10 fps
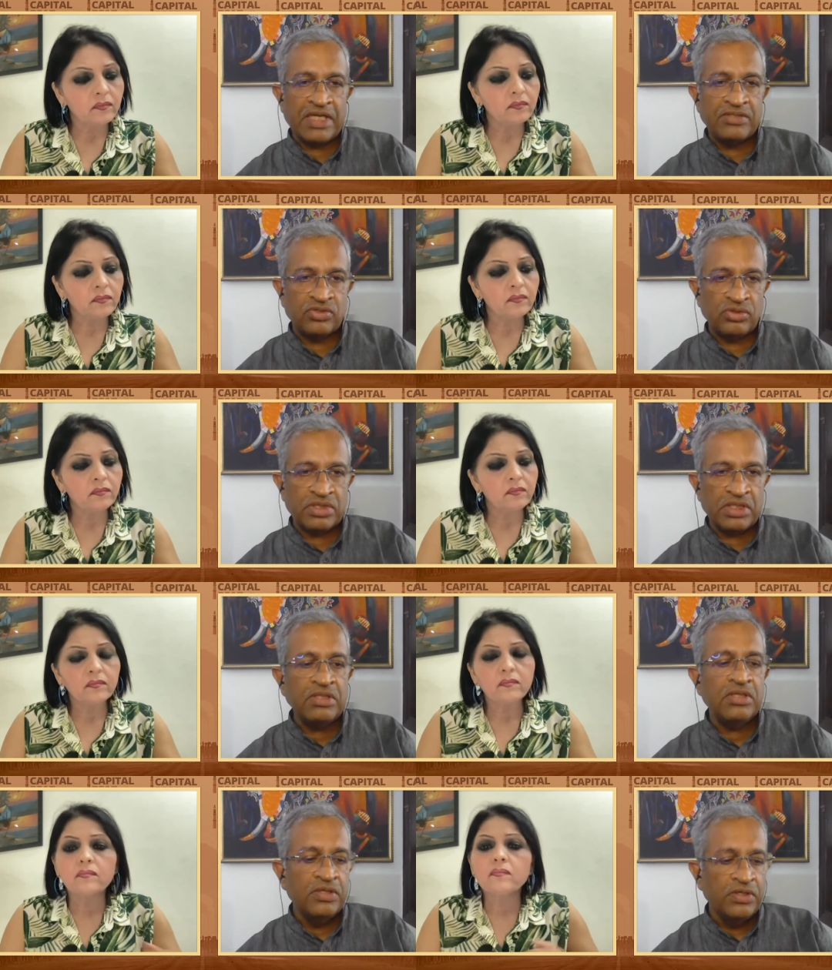Speaker 1: has chosen
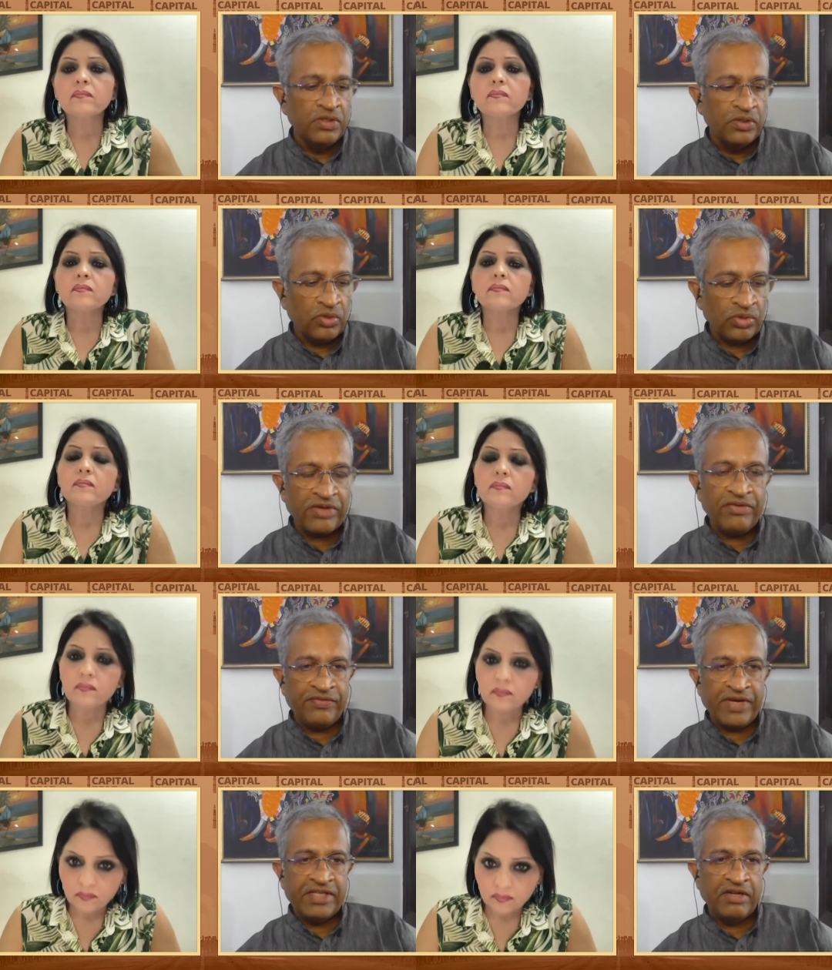to give a
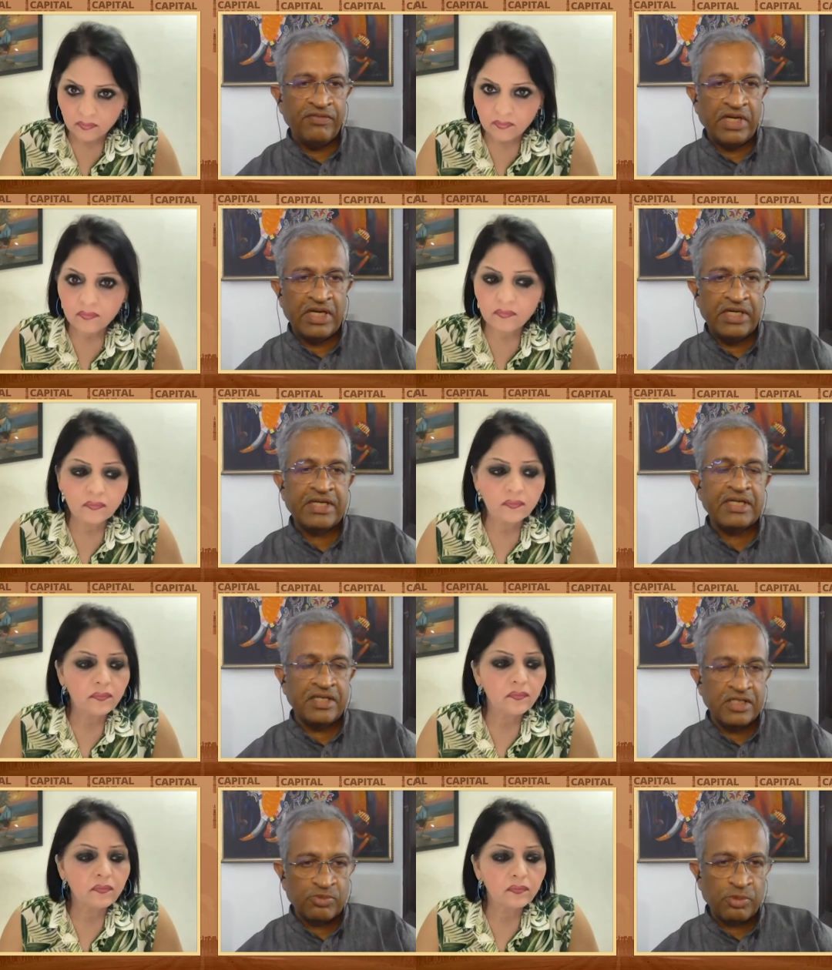final verdict
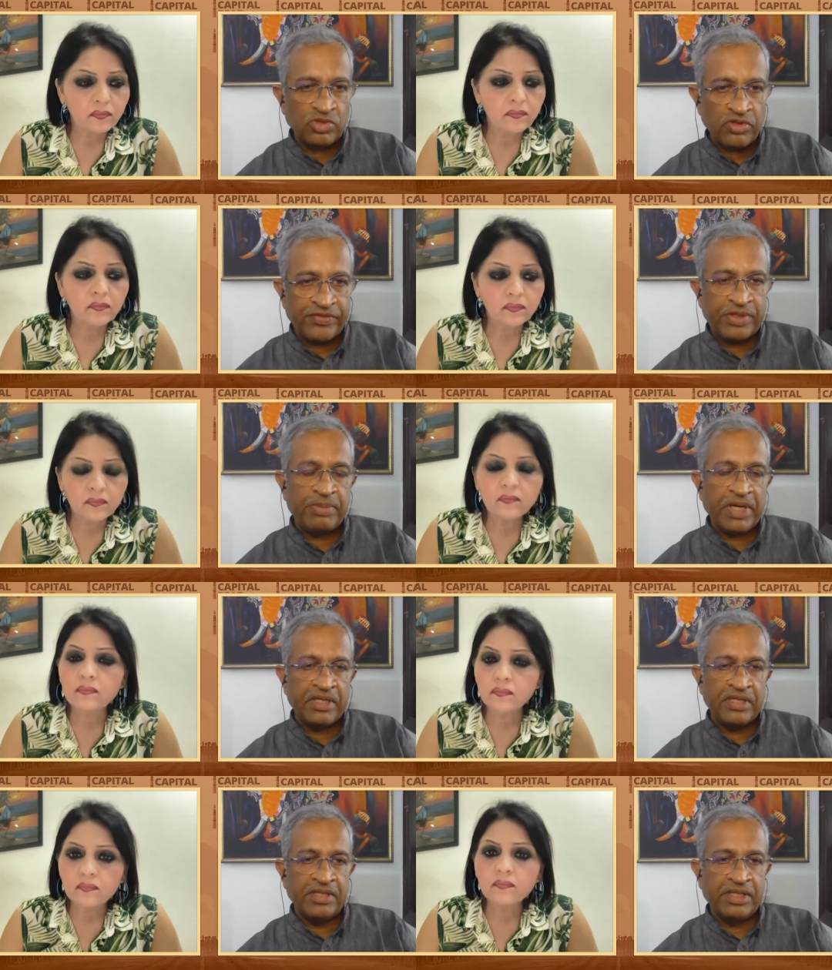and dispose of the
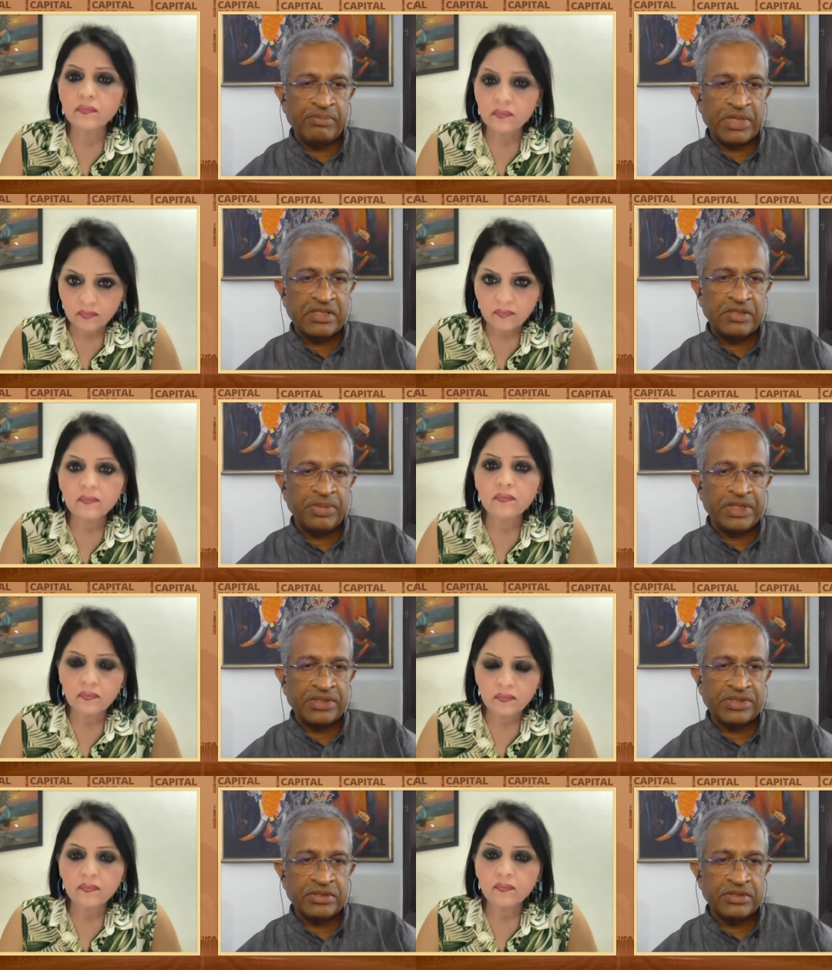the present
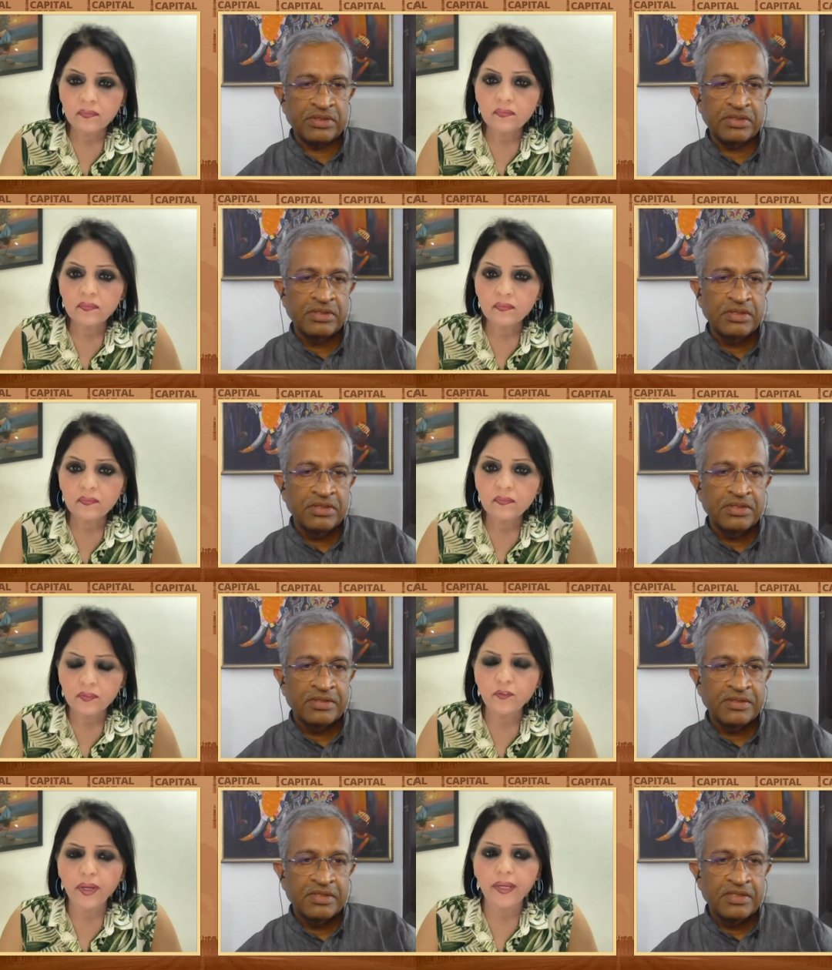petitions.
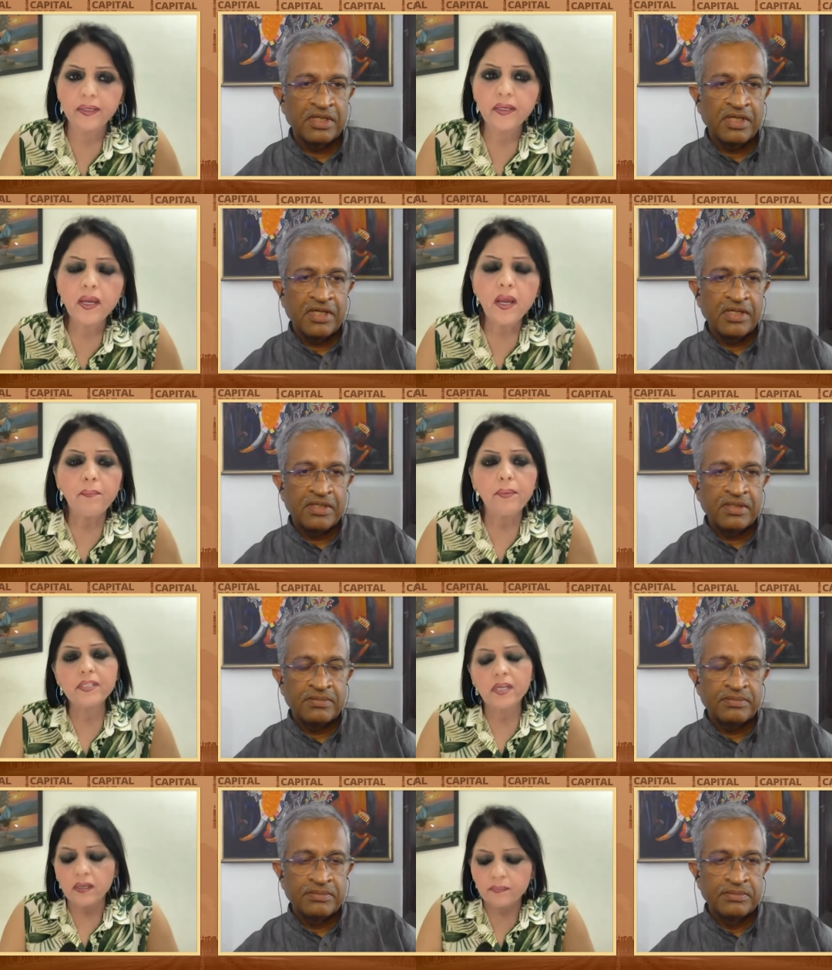
Speaker 2: Right.
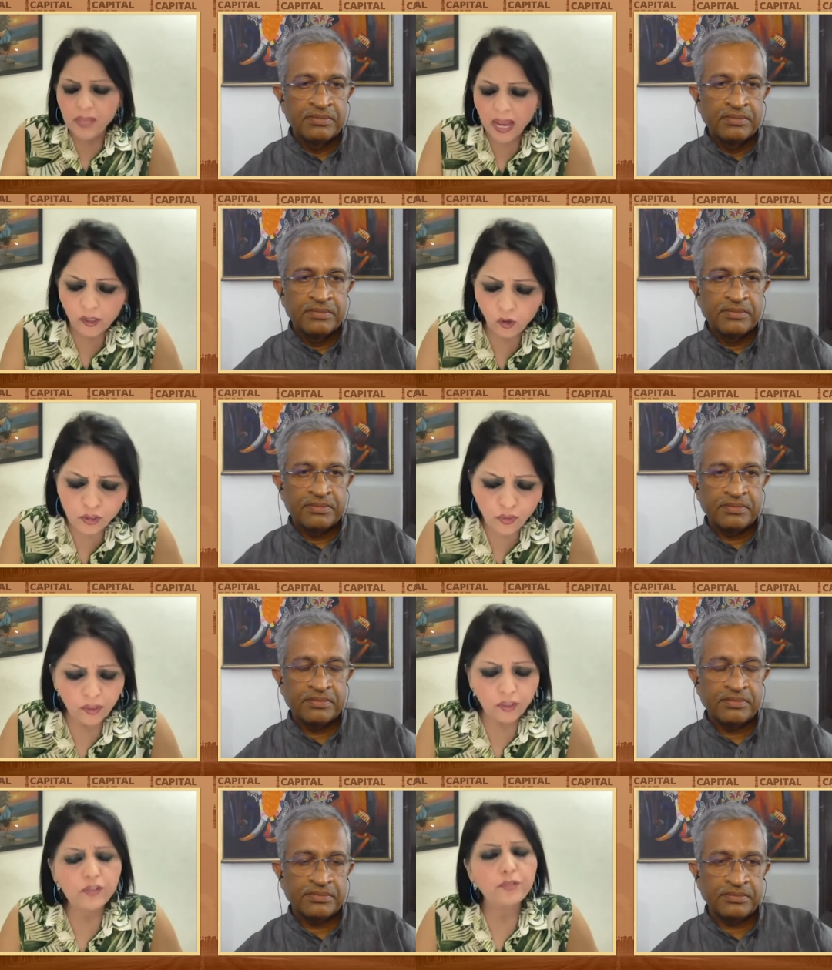But uh, I also
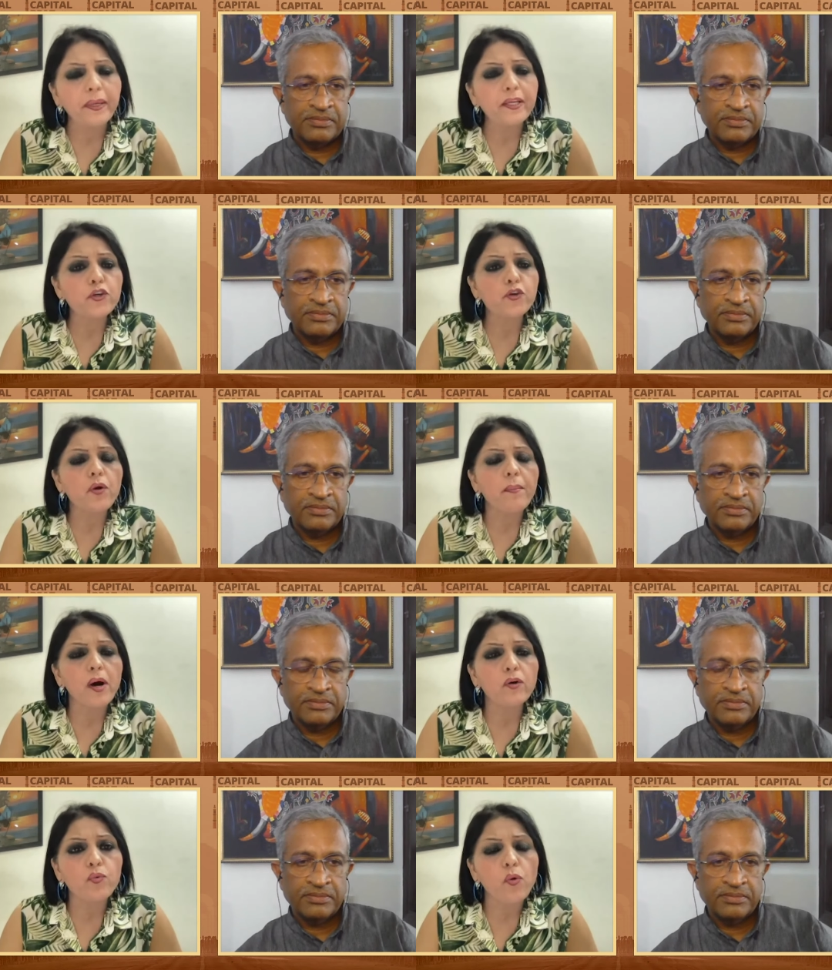wanted to speak to you
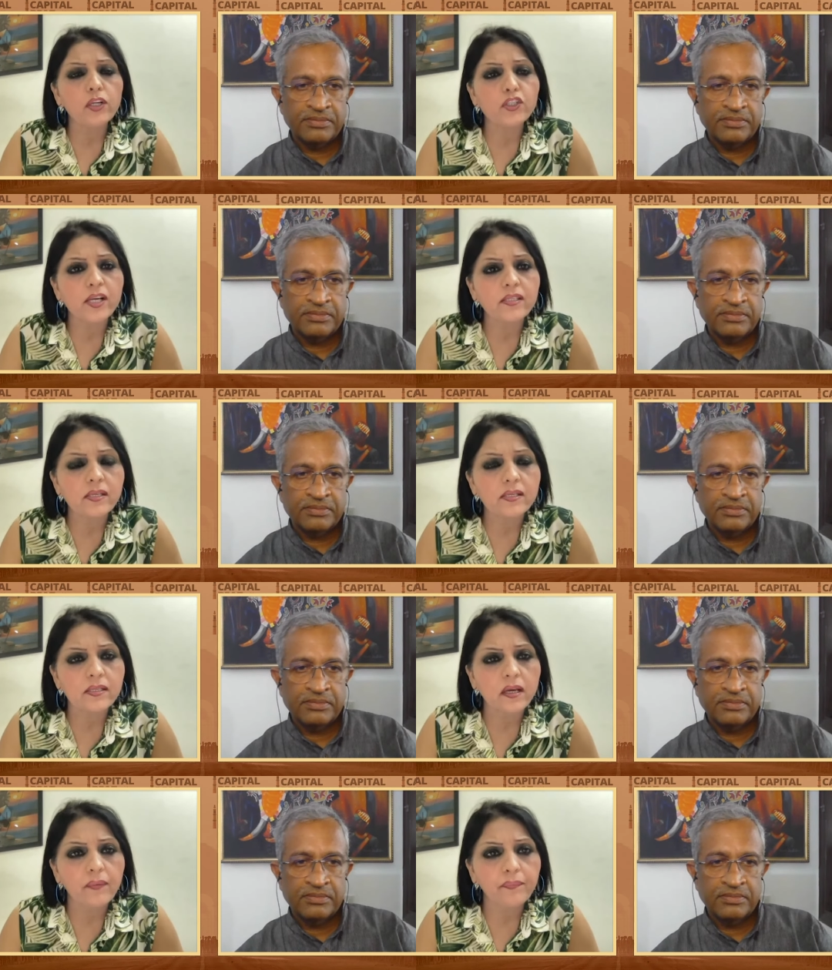about what
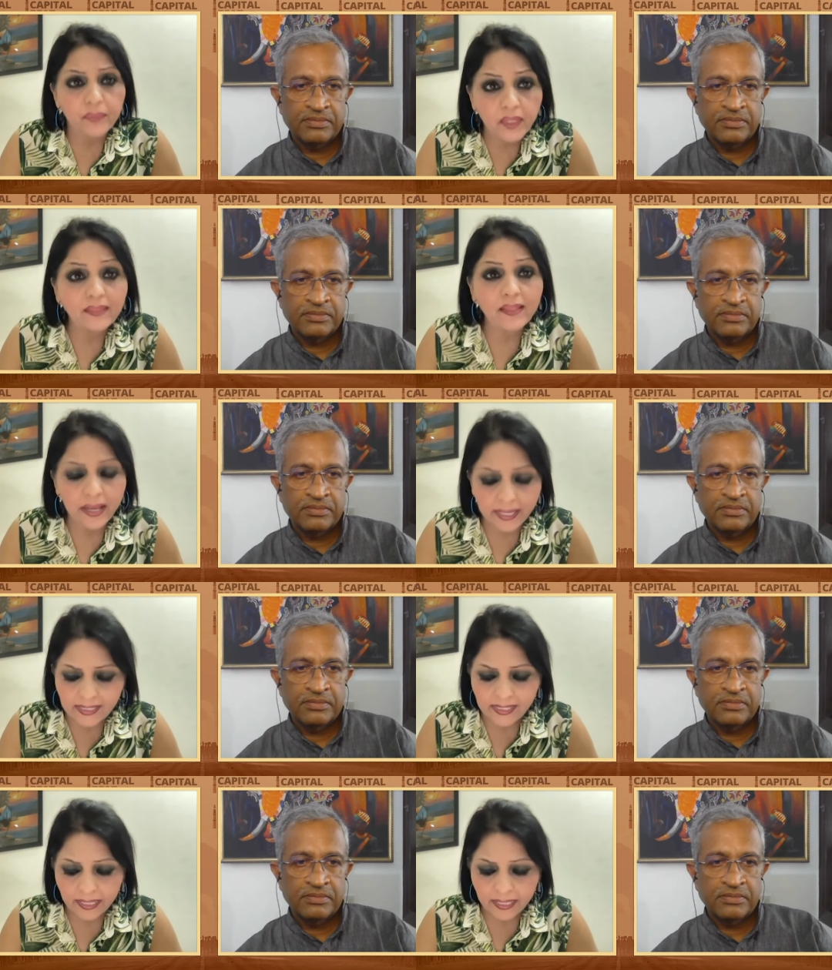Justice uh, Datta had